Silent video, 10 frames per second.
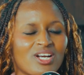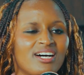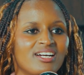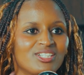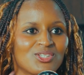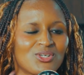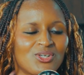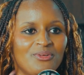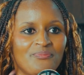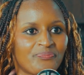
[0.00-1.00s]
are,
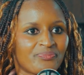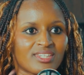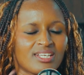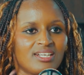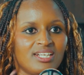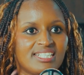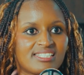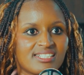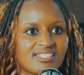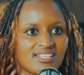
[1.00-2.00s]

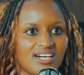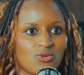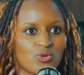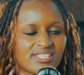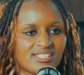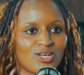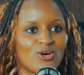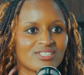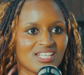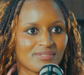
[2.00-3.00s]
is it, what's the
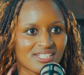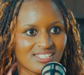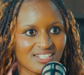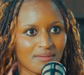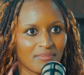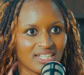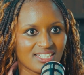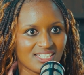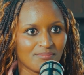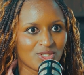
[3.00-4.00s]
long-term
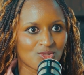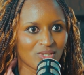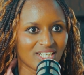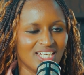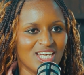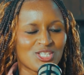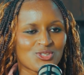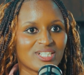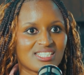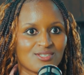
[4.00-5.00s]
sustainability between?
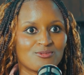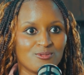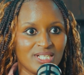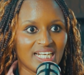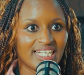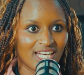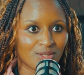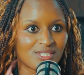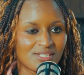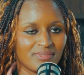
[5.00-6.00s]
So it's really
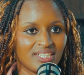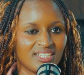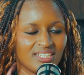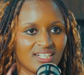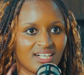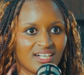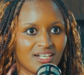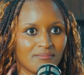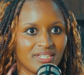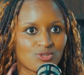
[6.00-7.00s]
helped me.
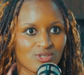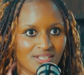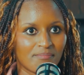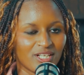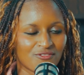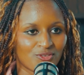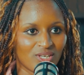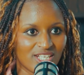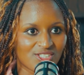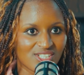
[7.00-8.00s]
It was a painful
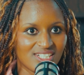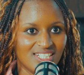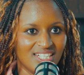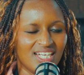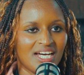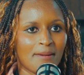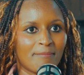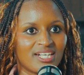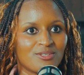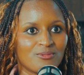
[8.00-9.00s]
lesson,
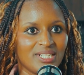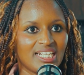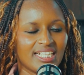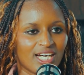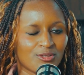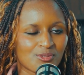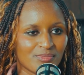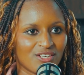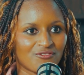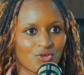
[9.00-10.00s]
but it really helped
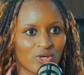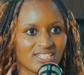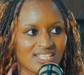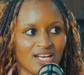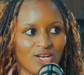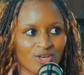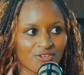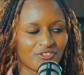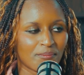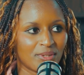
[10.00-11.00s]
me avoid a lot
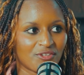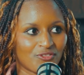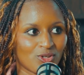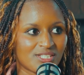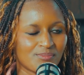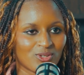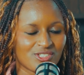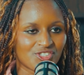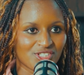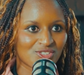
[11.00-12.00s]
of the pitfalls,
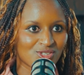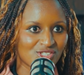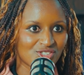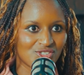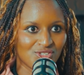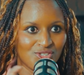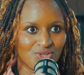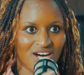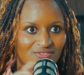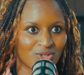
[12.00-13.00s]
because just because
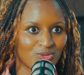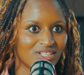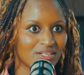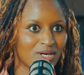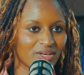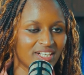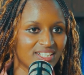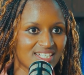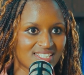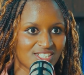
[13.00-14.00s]
you have a good name out
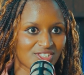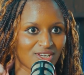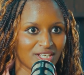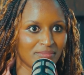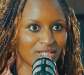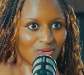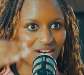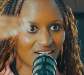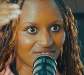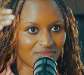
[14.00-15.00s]
here doesn't necessarily mean you
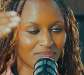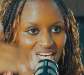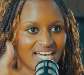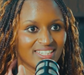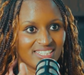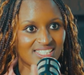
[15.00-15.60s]
have behind the